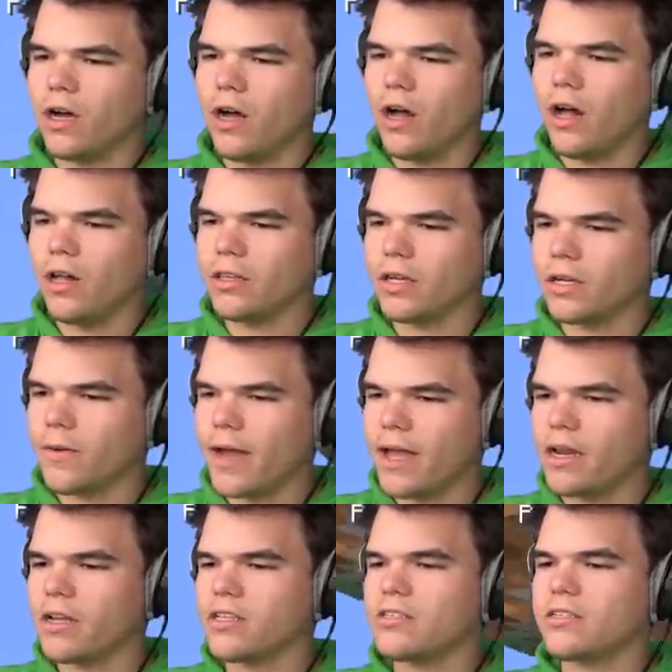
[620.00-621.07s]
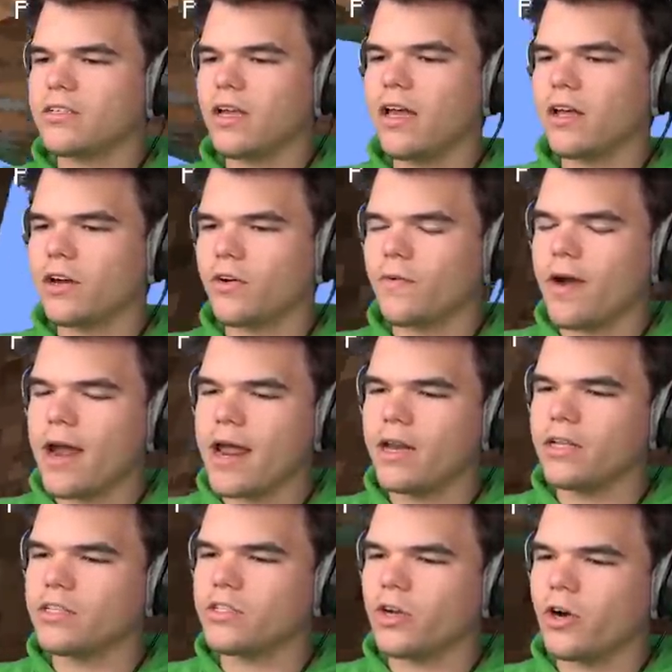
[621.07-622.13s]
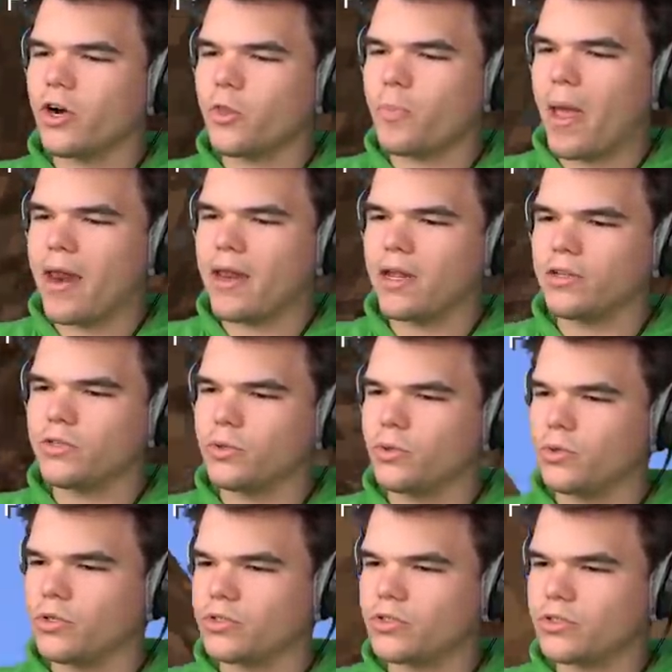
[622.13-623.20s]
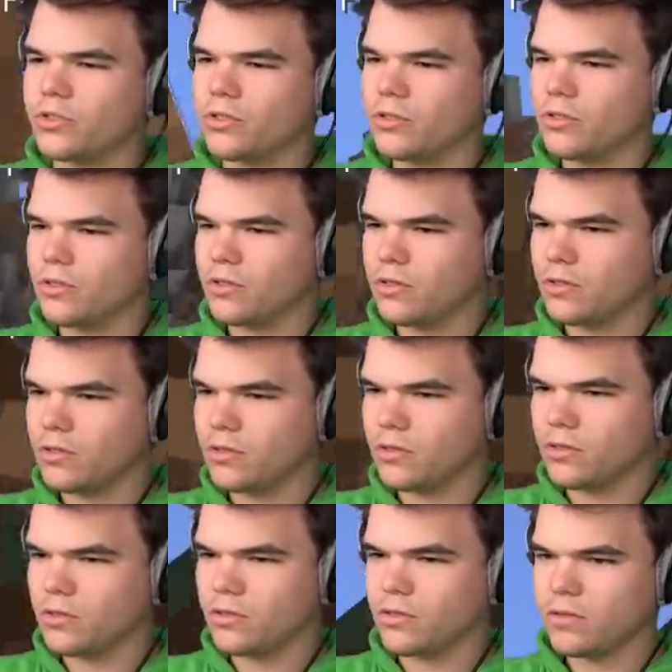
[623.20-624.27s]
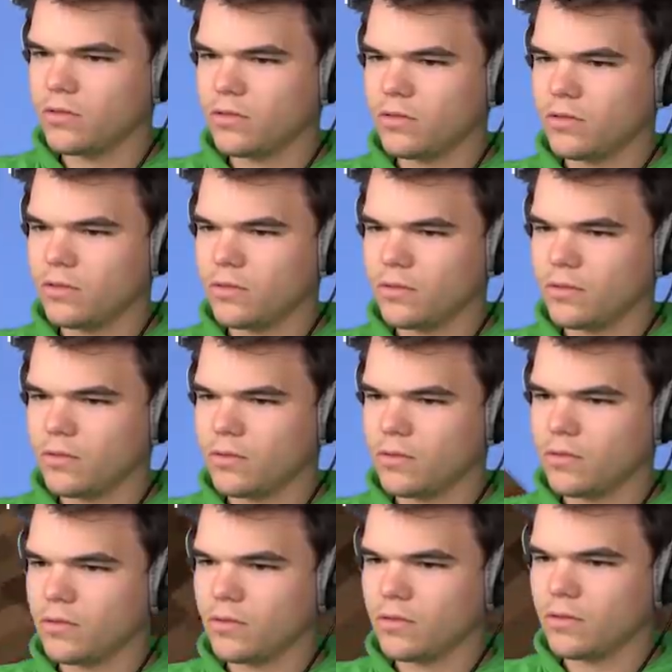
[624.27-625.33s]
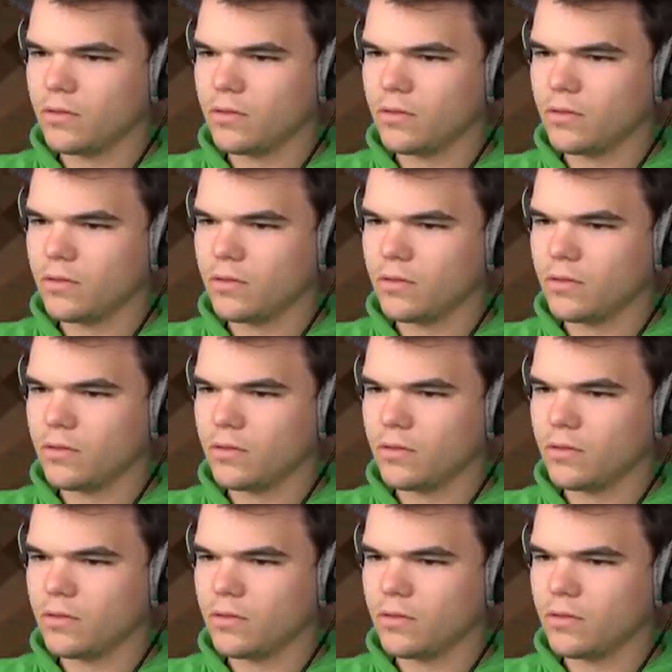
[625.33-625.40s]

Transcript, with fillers: all oh, the greatest, greatest earth-bending tools. Yeah, I, we could have just done that. That would have been so much